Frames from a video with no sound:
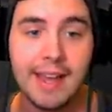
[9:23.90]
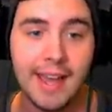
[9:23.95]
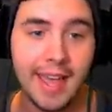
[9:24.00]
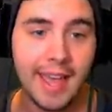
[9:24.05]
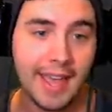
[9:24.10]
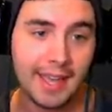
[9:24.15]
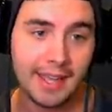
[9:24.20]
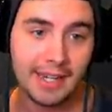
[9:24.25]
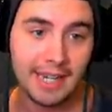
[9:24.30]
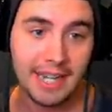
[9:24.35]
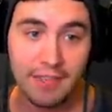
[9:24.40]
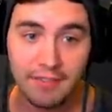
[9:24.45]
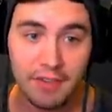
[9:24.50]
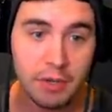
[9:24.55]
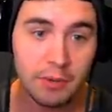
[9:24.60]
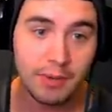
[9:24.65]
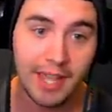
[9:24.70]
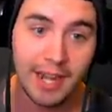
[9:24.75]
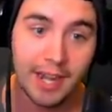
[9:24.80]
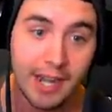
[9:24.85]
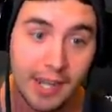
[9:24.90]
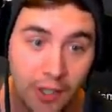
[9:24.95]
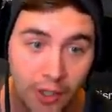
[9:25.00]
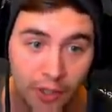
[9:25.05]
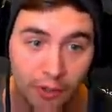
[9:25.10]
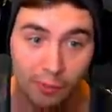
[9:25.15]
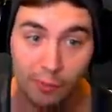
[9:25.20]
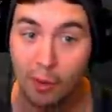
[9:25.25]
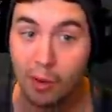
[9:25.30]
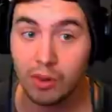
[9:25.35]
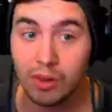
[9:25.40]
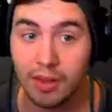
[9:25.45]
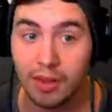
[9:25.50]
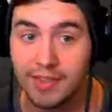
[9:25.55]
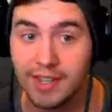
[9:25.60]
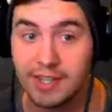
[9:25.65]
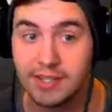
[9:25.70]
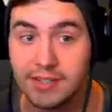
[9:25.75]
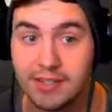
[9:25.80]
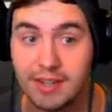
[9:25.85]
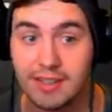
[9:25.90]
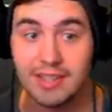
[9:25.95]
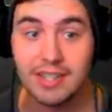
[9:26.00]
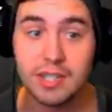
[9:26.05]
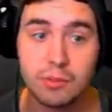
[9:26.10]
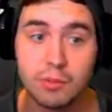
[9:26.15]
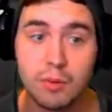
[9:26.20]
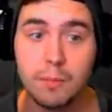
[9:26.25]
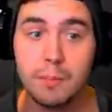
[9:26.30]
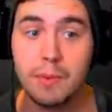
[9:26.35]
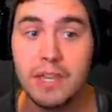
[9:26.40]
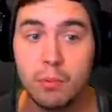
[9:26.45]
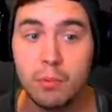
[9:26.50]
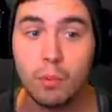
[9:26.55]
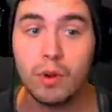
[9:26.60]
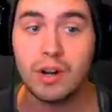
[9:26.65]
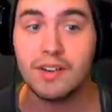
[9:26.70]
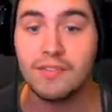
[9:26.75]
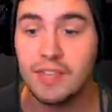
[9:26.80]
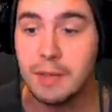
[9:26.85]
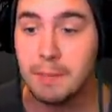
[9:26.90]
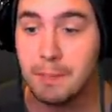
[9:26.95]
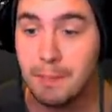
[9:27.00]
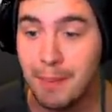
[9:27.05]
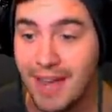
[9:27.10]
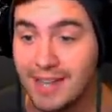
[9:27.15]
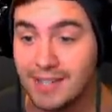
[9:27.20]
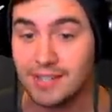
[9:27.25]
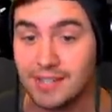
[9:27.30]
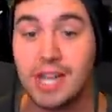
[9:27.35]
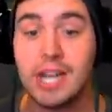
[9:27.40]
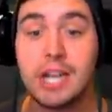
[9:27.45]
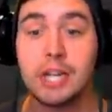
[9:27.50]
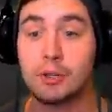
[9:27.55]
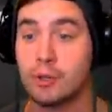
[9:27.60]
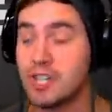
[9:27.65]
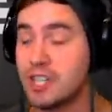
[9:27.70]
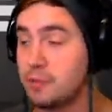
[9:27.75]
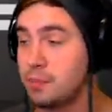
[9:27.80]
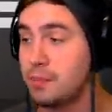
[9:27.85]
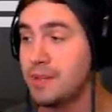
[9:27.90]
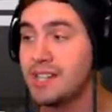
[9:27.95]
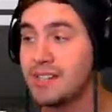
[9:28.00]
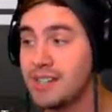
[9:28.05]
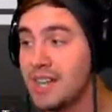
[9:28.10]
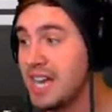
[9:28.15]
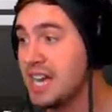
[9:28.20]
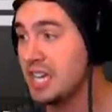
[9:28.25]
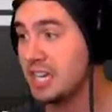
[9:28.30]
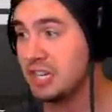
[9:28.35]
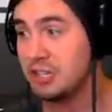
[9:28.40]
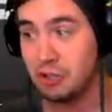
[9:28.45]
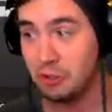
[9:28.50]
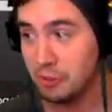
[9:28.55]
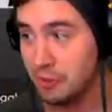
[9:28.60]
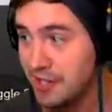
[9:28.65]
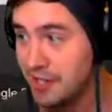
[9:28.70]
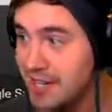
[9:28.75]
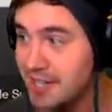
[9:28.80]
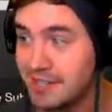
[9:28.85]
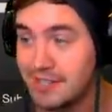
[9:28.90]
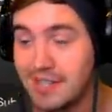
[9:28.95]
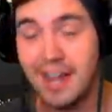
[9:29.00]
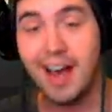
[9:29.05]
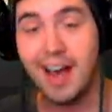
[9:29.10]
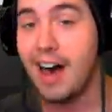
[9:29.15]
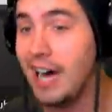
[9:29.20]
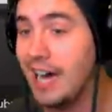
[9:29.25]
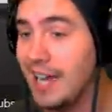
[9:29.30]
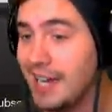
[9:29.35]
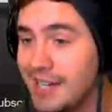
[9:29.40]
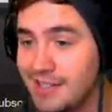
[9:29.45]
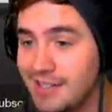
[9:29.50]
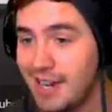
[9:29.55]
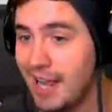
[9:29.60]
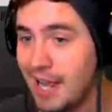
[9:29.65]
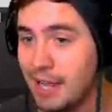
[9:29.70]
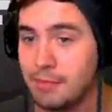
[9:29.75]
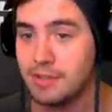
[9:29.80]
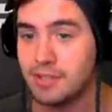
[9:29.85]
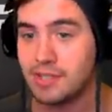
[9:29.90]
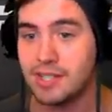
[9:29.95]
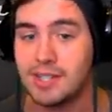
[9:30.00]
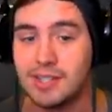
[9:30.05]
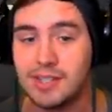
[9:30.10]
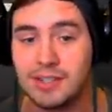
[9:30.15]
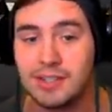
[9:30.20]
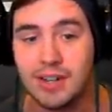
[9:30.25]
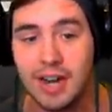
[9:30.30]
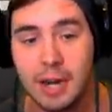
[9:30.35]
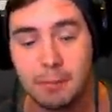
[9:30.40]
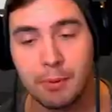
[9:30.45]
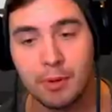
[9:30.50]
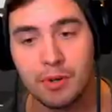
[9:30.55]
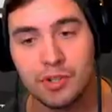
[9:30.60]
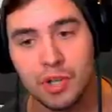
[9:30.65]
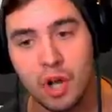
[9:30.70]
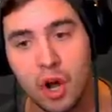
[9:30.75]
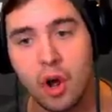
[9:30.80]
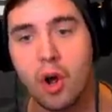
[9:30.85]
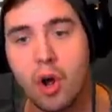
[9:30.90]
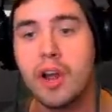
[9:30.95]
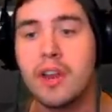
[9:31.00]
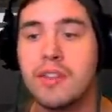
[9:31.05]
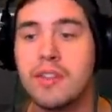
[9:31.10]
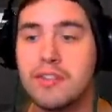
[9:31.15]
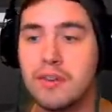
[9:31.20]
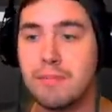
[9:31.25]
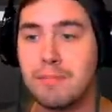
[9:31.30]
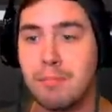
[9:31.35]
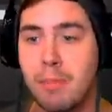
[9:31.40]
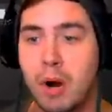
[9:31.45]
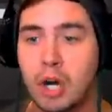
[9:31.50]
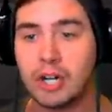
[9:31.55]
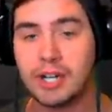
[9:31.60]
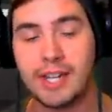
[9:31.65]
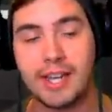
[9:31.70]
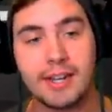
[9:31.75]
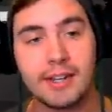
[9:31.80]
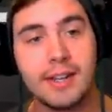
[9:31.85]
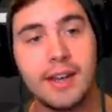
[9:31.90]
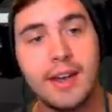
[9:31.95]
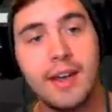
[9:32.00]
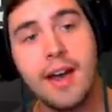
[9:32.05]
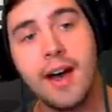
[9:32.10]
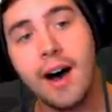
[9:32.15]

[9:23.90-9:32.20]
And if you get a good roll on this, this will be one of the best, crispiest, dirtiest, highest aim assist snipers on the market.